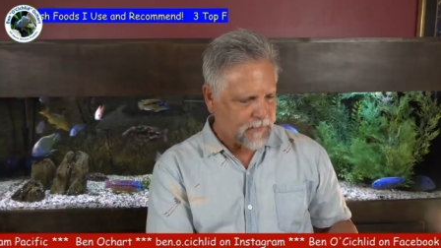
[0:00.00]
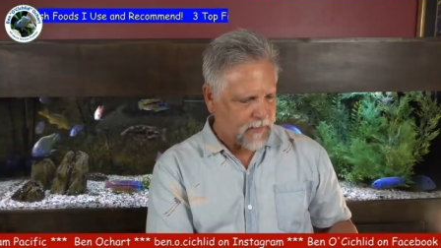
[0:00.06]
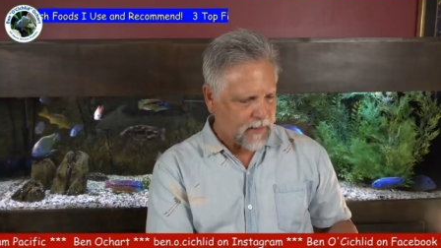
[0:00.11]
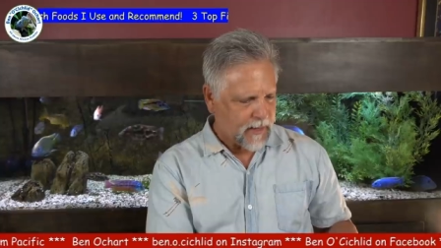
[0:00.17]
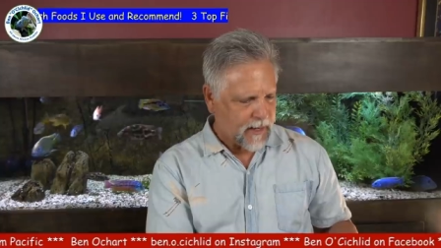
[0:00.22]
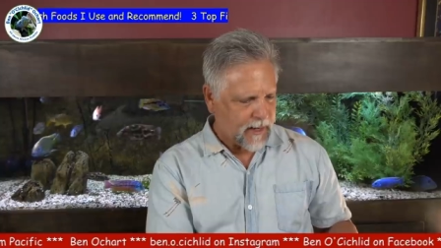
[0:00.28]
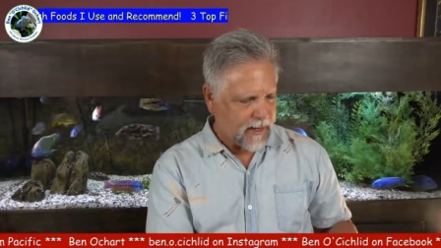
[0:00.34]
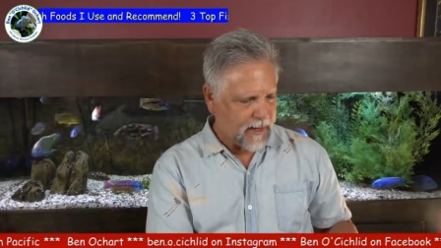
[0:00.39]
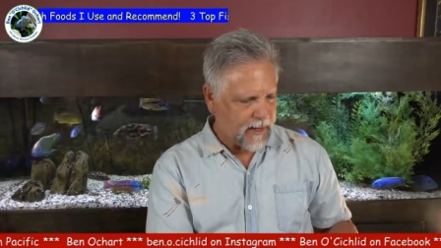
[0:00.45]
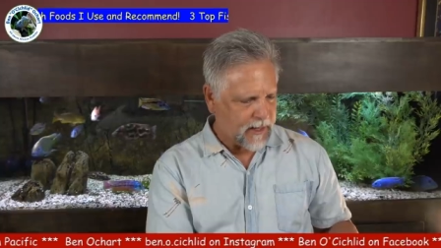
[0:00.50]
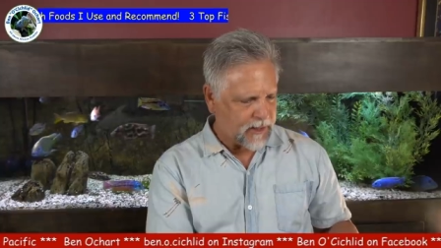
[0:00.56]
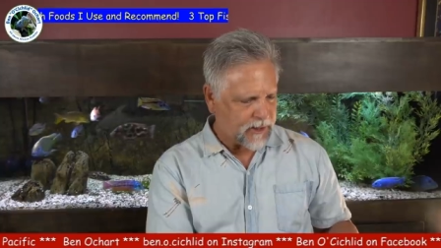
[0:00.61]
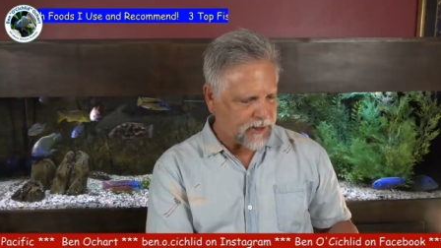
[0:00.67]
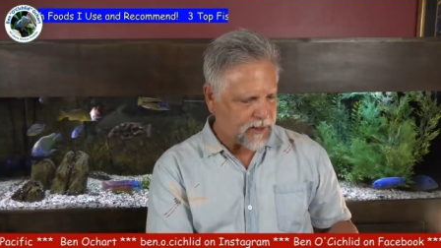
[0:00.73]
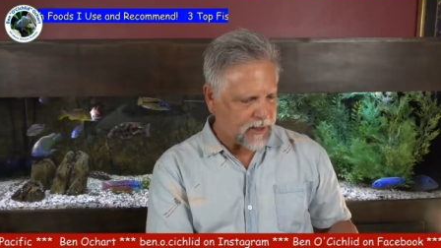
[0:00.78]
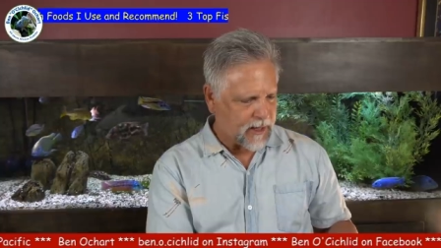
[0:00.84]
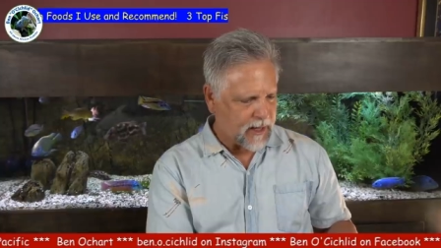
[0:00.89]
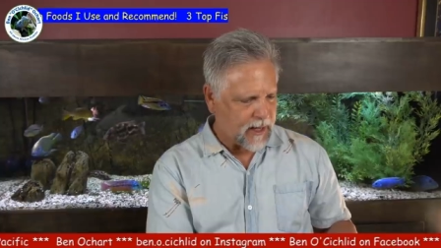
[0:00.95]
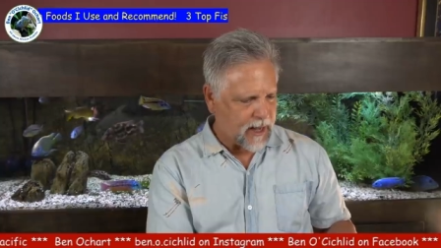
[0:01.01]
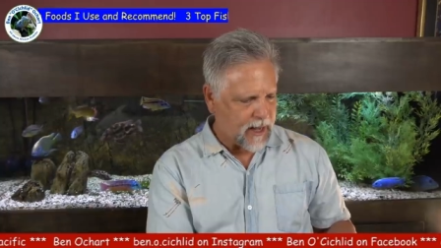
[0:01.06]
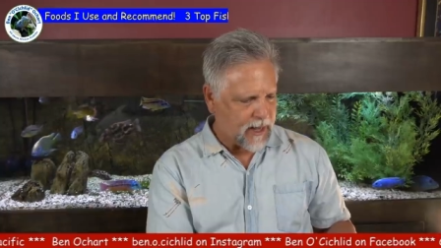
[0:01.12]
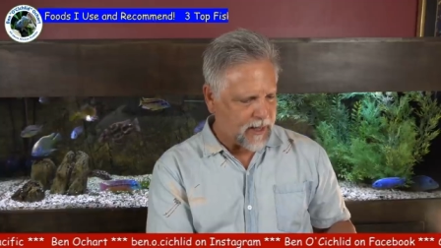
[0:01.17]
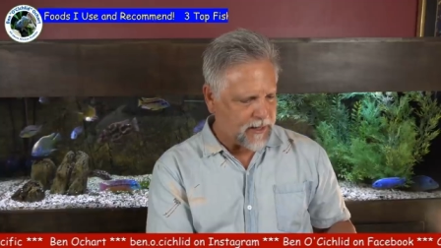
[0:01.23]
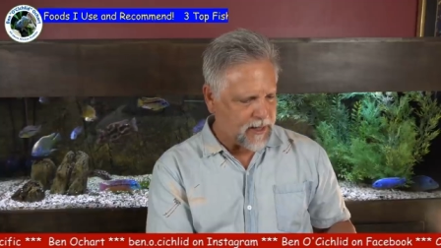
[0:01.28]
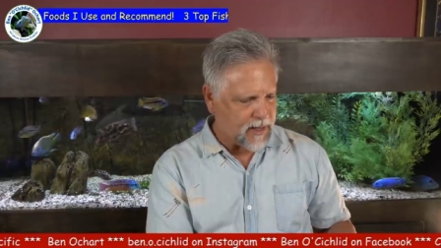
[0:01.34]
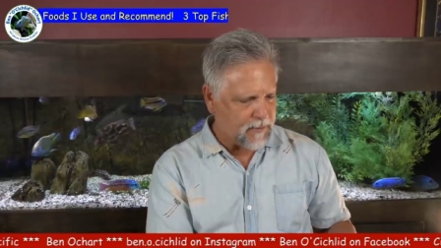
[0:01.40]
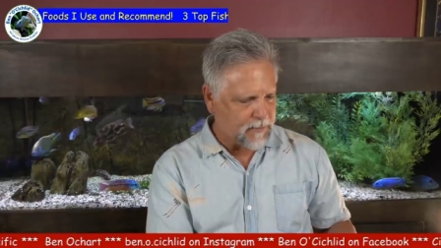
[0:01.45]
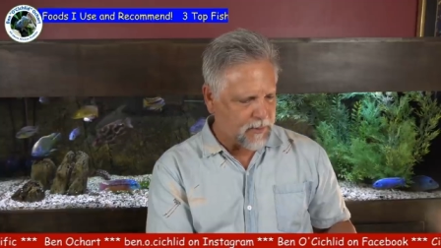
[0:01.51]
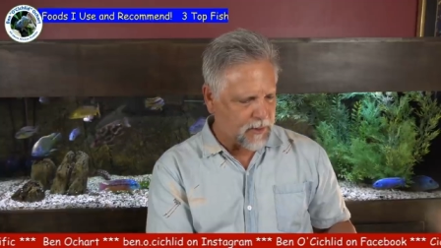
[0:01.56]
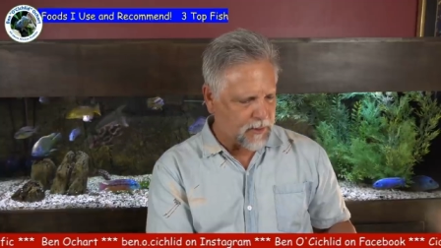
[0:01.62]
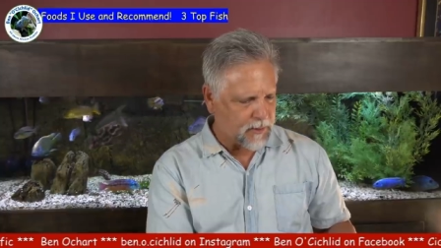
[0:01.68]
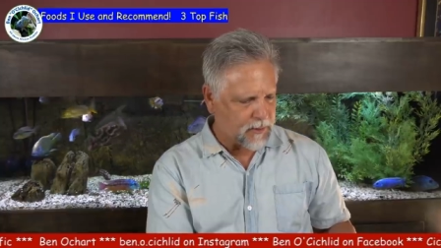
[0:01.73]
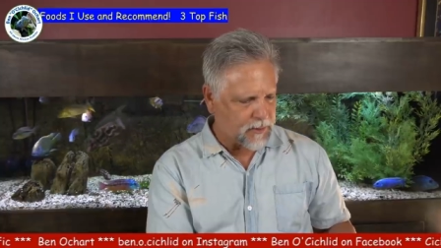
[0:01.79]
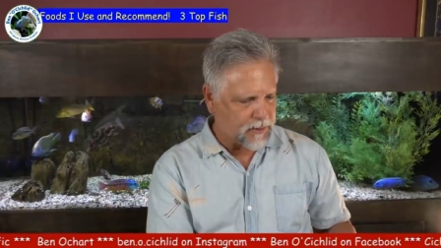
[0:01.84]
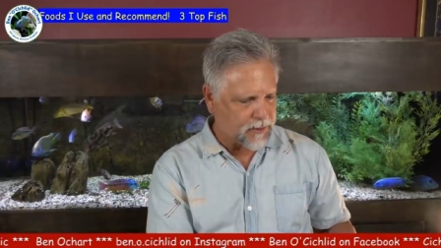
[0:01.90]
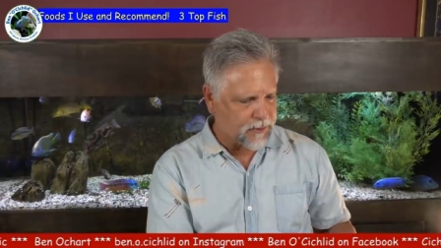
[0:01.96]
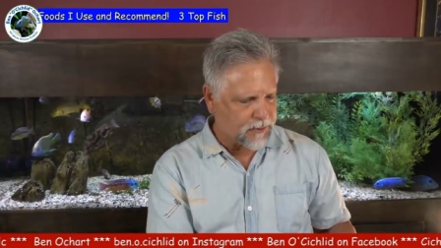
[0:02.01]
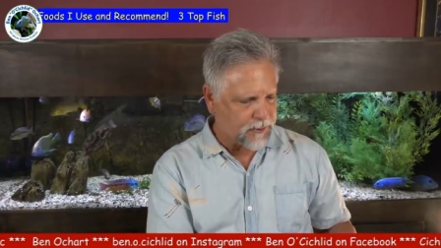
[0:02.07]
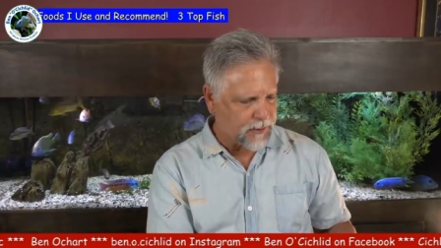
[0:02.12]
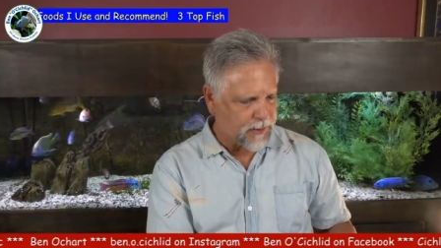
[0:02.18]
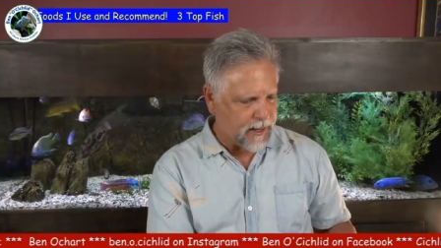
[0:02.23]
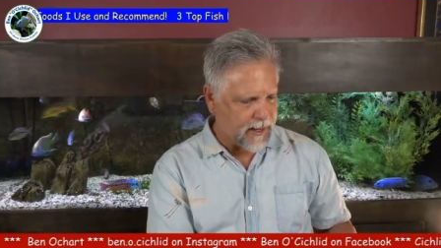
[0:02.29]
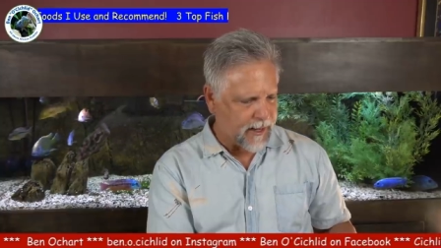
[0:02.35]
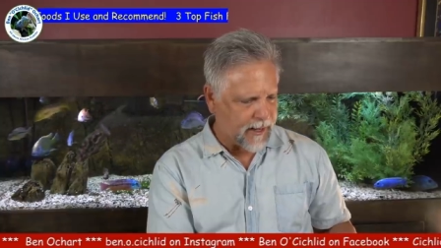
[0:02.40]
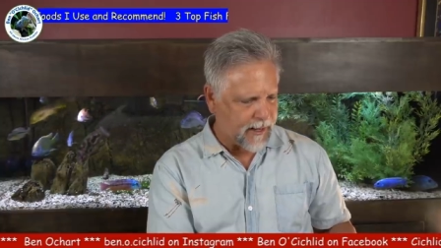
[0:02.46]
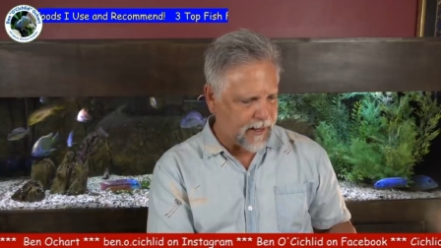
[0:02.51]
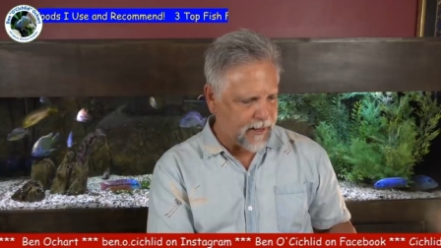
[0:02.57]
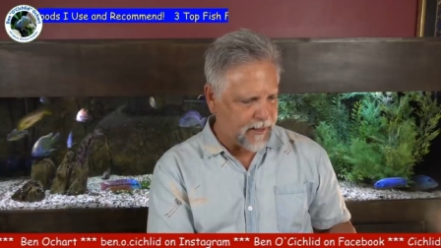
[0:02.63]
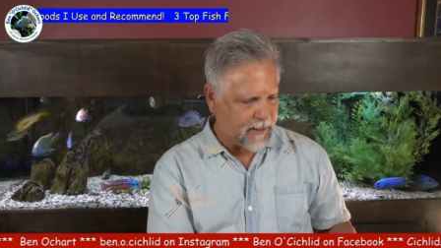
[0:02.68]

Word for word: is uh, number three,